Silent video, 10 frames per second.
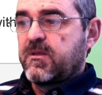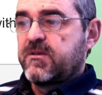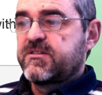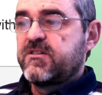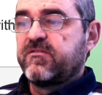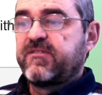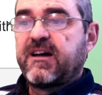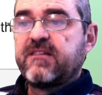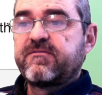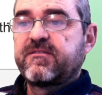0,
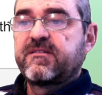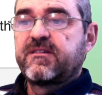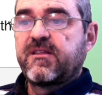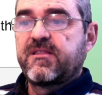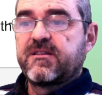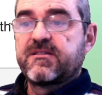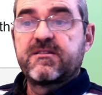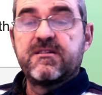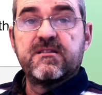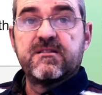5, and then
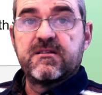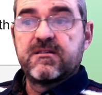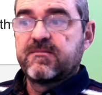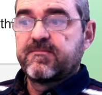C and D